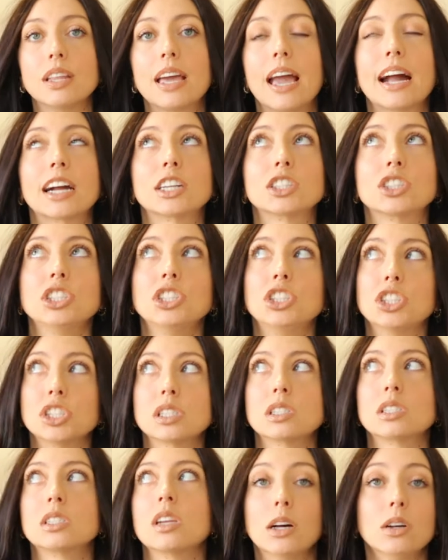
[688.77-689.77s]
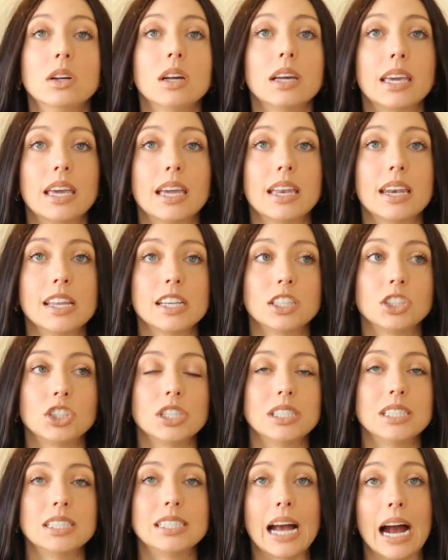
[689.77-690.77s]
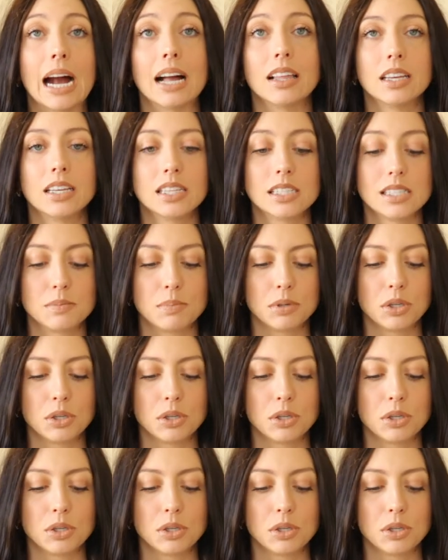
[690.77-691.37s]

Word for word: They actually just built a Kittenish in Dallas,